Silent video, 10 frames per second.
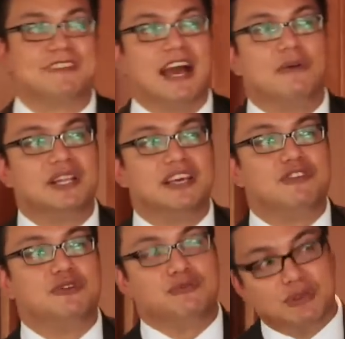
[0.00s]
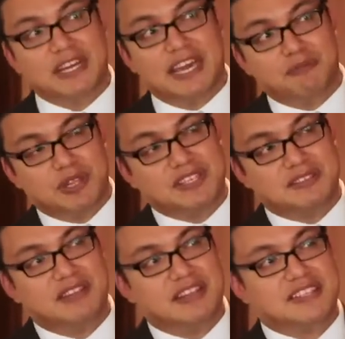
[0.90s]
I want to leave you again with
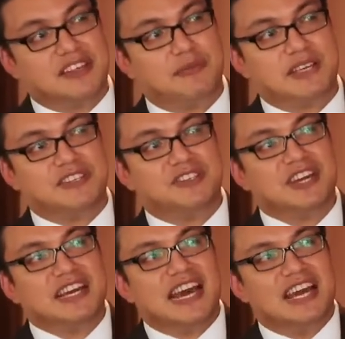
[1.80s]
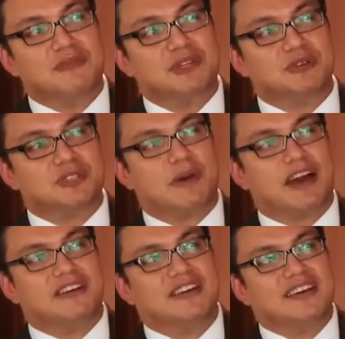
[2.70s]
this other message. I know we talked
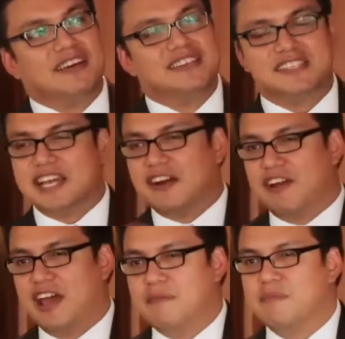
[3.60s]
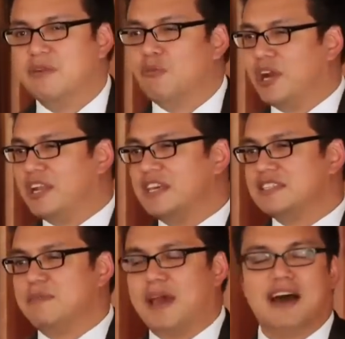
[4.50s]
about CRM and what it
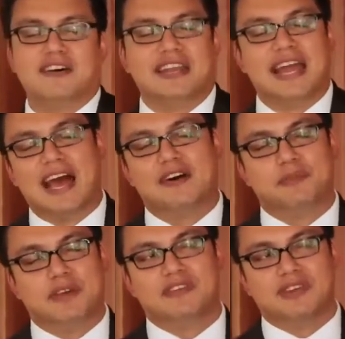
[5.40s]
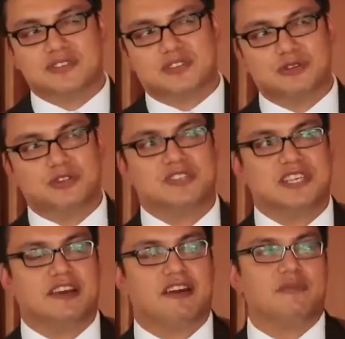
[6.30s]
is about and how pivotal social
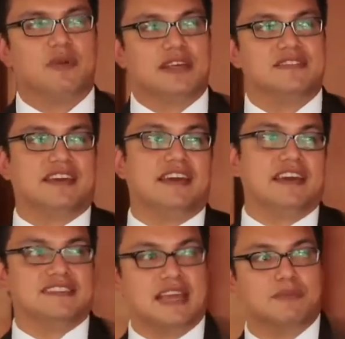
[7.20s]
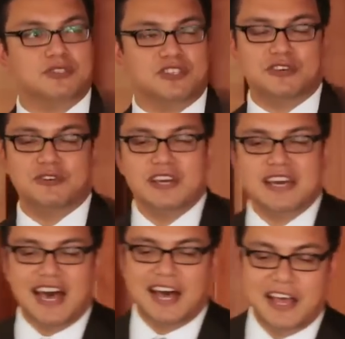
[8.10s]
CRM is able to
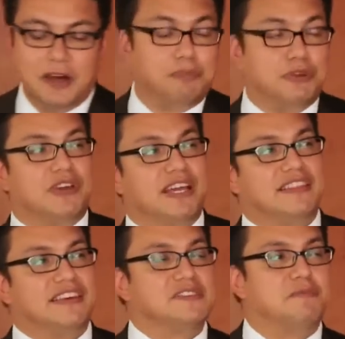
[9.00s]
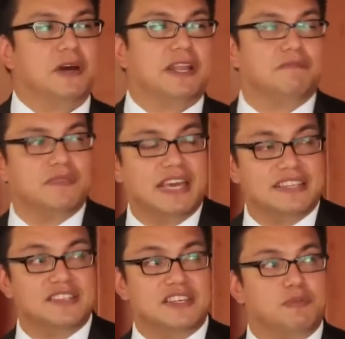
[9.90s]
help you get
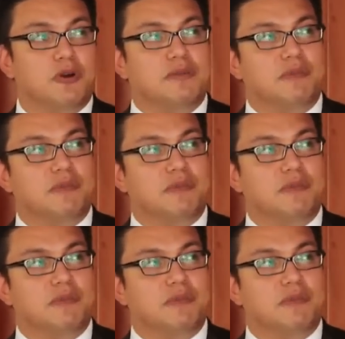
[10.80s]
to this point.